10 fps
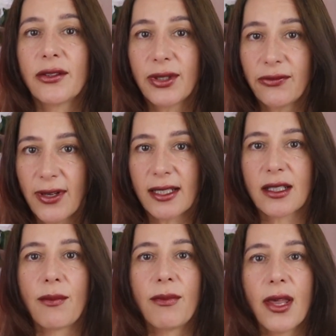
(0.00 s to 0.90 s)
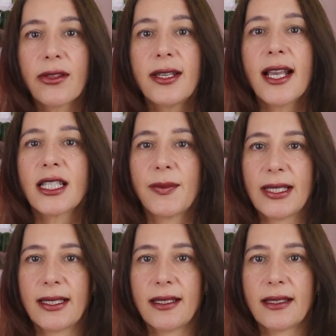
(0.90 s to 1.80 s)
reflect monthly
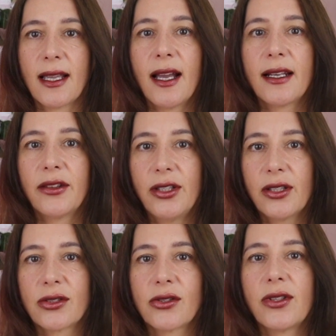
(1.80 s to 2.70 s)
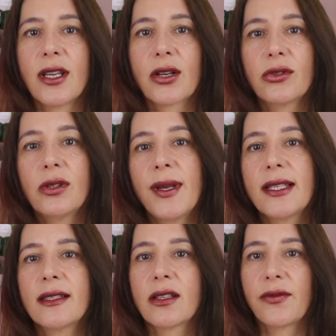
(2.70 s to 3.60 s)
expenses and adhere to the accrual
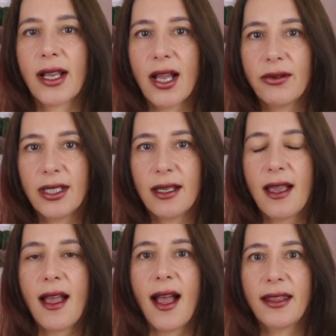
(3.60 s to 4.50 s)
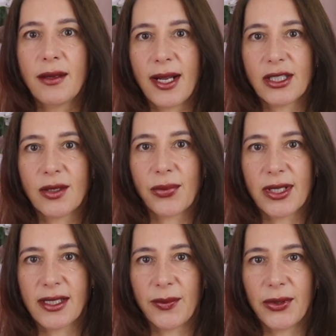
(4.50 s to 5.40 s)
basis of accounting and the matching
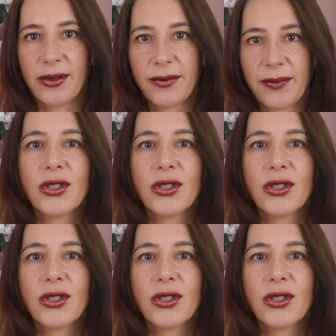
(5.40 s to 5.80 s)
principle,